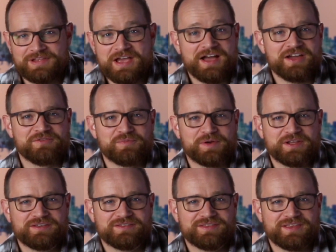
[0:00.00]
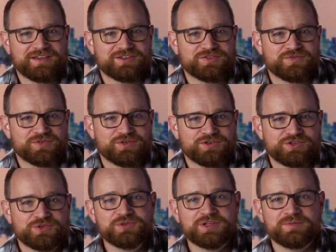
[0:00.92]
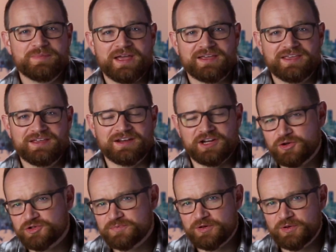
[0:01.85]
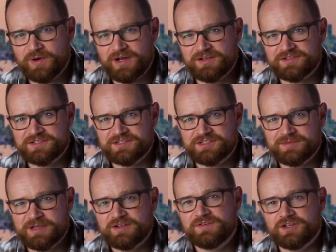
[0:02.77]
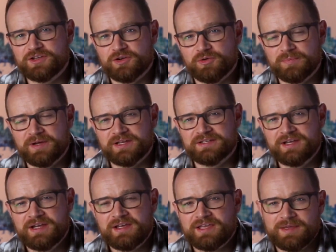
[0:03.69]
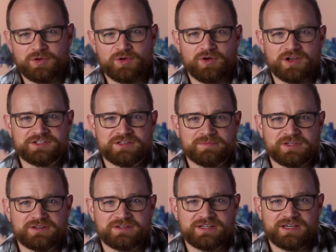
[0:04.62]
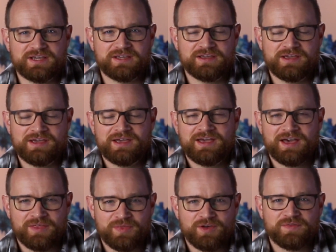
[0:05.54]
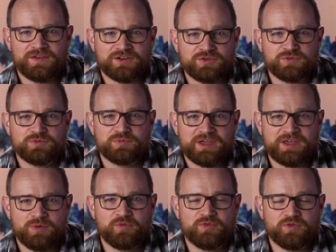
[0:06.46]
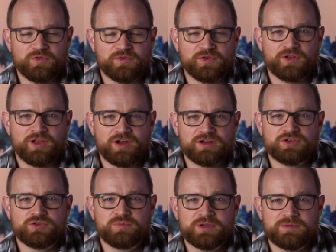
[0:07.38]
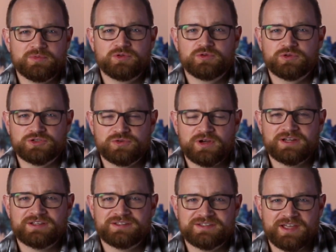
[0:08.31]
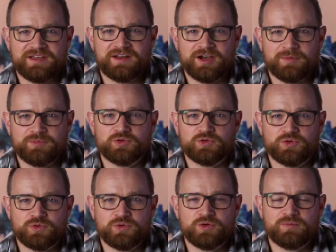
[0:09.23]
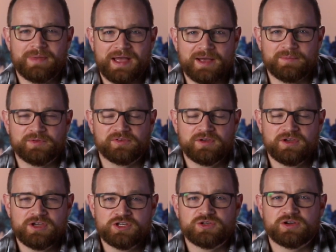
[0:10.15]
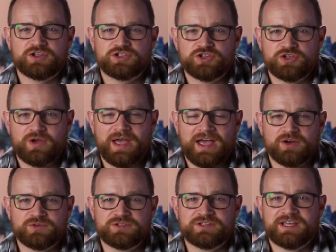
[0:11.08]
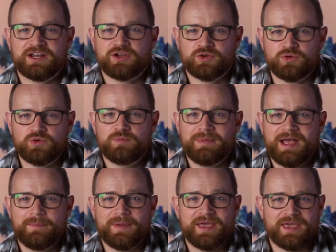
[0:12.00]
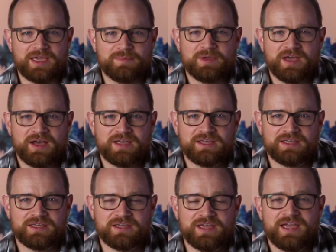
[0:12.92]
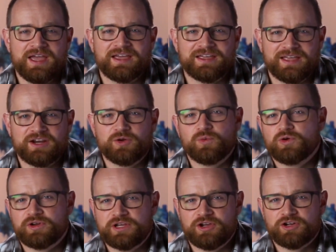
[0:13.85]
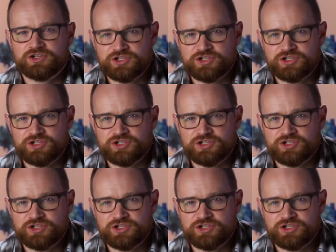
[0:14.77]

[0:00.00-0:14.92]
Hi everybody, thanks for tuning back in. I know it's been a while since I made a video, but came across something today I thought that could be helpful for a lot of you people who are trying to set up your Google Maps. So I'm going to show you how to get a Google Map API key and get it working on